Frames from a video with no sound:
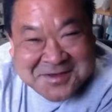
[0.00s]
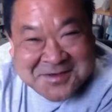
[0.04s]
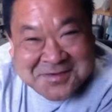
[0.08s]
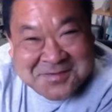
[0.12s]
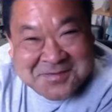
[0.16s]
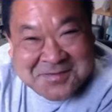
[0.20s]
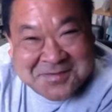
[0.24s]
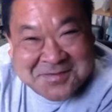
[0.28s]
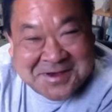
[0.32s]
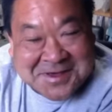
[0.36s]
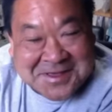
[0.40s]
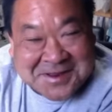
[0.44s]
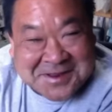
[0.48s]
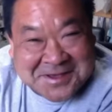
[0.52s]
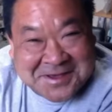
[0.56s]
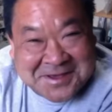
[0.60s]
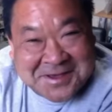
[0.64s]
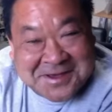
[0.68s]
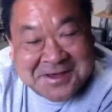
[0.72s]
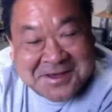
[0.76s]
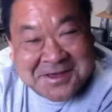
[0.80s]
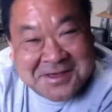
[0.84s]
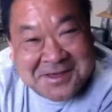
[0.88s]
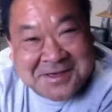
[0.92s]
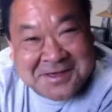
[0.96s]

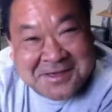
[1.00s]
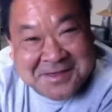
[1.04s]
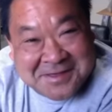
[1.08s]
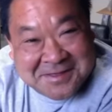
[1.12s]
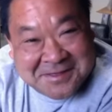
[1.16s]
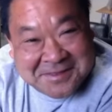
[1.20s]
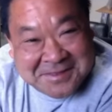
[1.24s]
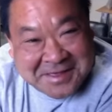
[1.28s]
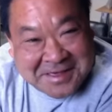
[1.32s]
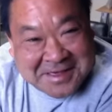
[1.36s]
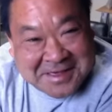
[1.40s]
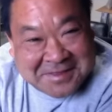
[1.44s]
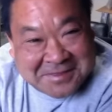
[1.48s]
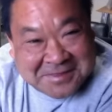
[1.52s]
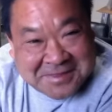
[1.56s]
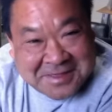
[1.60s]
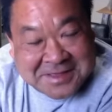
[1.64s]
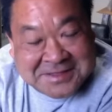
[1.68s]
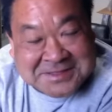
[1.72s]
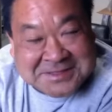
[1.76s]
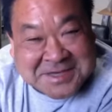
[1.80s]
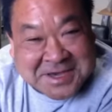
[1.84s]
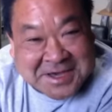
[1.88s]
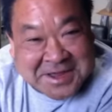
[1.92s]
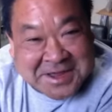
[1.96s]
But
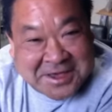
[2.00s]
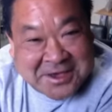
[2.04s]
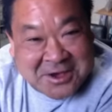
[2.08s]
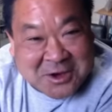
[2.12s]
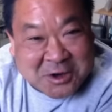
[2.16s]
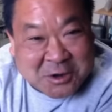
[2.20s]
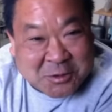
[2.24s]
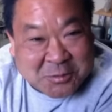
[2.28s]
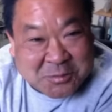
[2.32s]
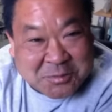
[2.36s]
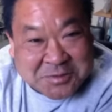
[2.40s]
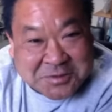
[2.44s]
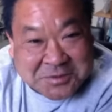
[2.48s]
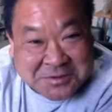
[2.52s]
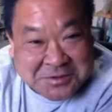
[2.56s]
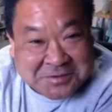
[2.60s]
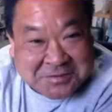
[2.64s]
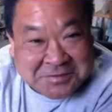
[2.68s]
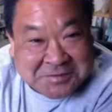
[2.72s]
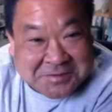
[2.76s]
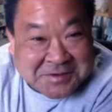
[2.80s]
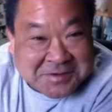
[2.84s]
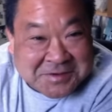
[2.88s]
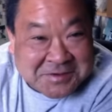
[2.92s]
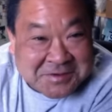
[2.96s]
that's got to help too,
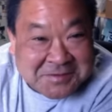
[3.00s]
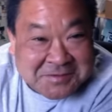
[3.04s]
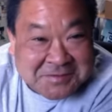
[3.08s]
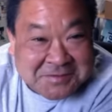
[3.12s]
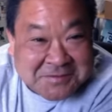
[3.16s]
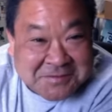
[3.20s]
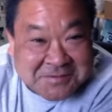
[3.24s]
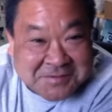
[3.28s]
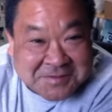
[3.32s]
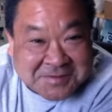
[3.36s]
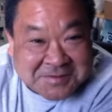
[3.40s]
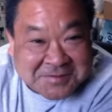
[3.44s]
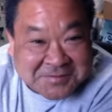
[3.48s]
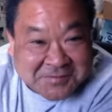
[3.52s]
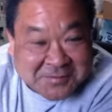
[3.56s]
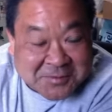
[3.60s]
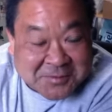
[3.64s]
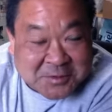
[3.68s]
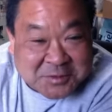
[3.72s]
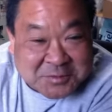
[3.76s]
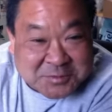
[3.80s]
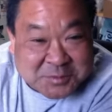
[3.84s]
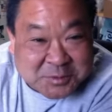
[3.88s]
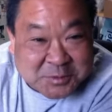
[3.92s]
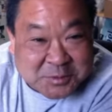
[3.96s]
though, as far
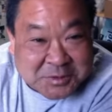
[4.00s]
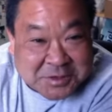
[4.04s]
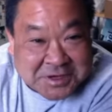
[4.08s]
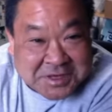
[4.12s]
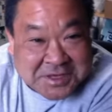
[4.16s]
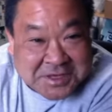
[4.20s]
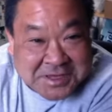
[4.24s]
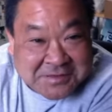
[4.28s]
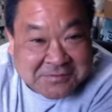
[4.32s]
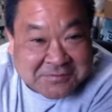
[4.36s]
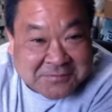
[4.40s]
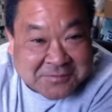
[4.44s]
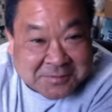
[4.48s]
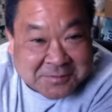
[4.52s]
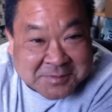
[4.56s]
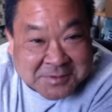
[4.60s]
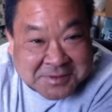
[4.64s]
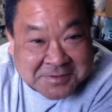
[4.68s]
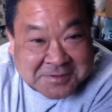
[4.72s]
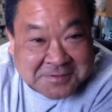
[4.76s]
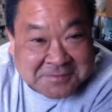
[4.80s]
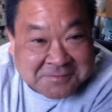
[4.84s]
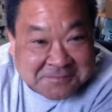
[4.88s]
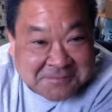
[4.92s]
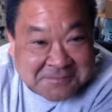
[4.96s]
as pulling heat from
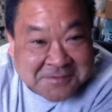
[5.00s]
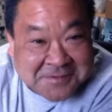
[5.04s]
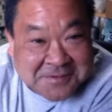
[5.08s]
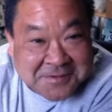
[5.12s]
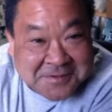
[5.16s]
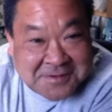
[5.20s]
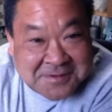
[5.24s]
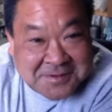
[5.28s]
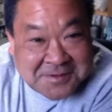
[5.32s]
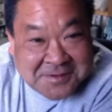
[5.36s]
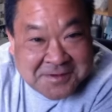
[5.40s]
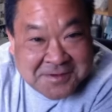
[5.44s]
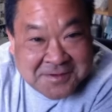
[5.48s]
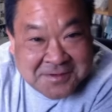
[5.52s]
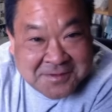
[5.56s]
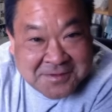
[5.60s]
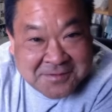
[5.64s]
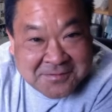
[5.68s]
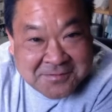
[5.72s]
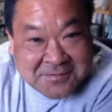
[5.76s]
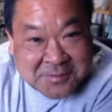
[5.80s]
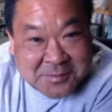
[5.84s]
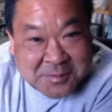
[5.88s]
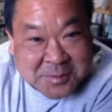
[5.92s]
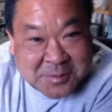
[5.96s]

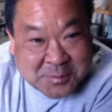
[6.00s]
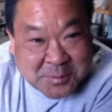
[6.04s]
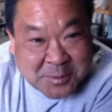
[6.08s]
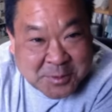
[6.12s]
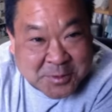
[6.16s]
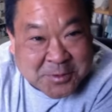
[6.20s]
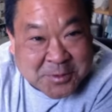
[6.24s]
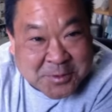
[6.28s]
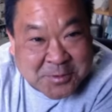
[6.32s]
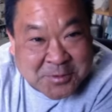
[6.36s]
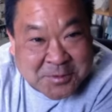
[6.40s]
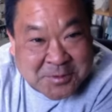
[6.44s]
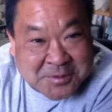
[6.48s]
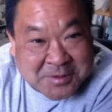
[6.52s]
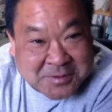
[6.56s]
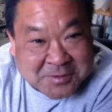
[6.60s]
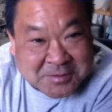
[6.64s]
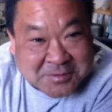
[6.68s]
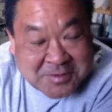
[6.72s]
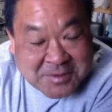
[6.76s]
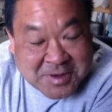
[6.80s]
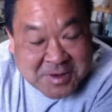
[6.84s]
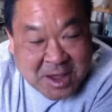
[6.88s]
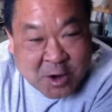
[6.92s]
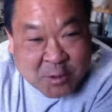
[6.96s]
the motor or
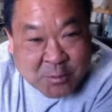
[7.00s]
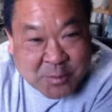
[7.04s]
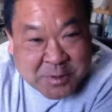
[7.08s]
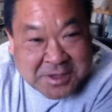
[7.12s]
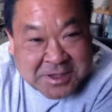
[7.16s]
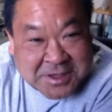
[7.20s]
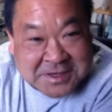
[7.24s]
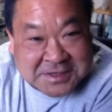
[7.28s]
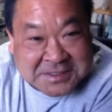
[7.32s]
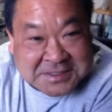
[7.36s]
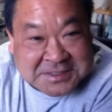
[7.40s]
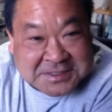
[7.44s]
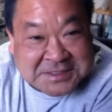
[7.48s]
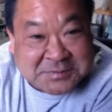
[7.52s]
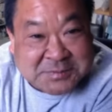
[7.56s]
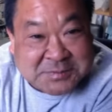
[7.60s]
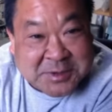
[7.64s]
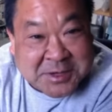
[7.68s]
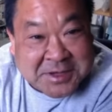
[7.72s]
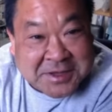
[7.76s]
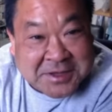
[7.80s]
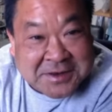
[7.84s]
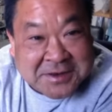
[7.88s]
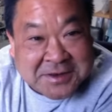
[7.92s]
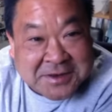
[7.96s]
helping it
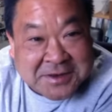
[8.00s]
dissipate.